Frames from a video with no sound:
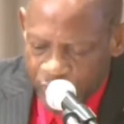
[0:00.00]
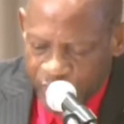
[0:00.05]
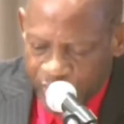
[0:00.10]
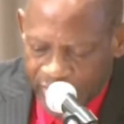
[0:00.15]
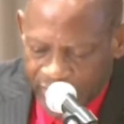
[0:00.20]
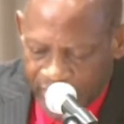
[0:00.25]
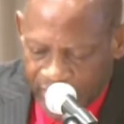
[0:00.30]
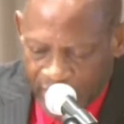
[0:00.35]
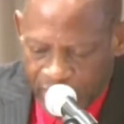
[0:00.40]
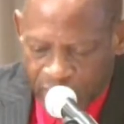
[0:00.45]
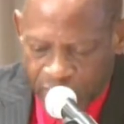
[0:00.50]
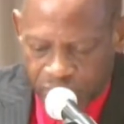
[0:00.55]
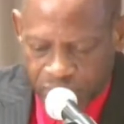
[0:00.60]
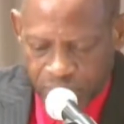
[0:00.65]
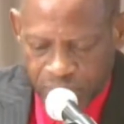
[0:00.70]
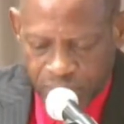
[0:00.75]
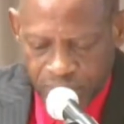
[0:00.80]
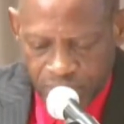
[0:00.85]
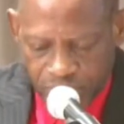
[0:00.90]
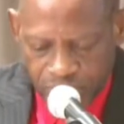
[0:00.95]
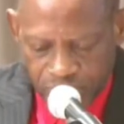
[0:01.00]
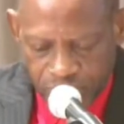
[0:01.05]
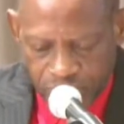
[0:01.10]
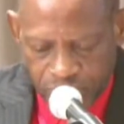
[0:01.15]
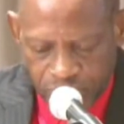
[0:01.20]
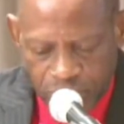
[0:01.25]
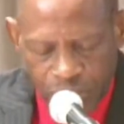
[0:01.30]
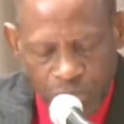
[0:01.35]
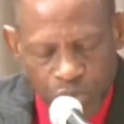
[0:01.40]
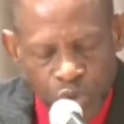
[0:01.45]
again
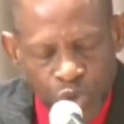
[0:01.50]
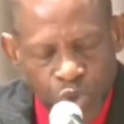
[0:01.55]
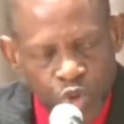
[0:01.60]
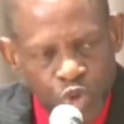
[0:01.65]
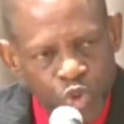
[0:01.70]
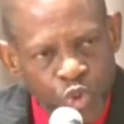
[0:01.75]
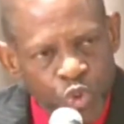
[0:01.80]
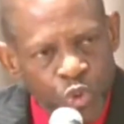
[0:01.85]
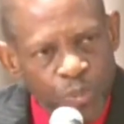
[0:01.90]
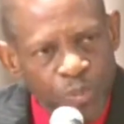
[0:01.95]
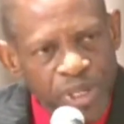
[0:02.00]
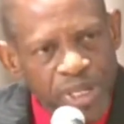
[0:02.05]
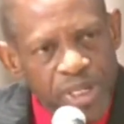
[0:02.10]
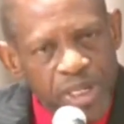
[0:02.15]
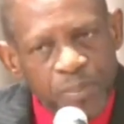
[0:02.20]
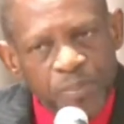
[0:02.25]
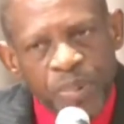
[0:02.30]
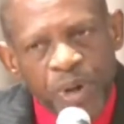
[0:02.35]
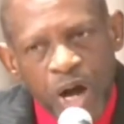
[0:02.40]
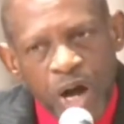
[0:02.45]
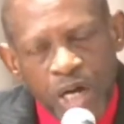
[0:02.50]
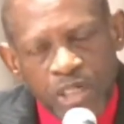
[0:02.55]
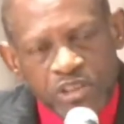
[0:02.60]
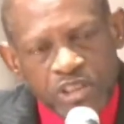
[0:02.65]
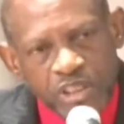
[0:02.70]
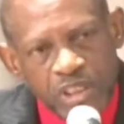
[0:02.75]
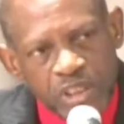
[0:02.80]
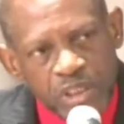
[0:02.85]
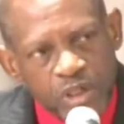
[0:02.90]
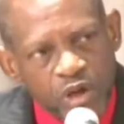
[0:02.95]
to be a
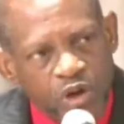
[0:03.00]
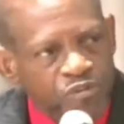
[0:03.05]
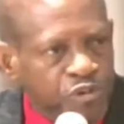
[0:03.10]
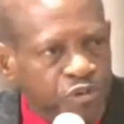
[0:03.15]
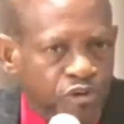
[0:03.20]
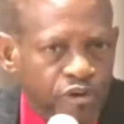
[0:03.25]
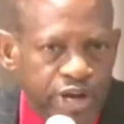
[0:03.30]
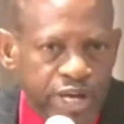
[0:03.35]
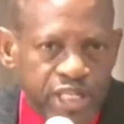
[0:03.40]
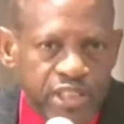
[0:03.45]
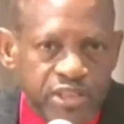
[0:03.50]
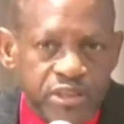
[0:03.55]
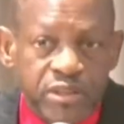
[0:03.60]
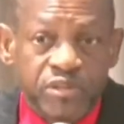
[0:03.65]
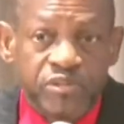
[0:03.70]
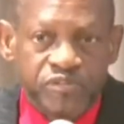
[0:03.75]
party of great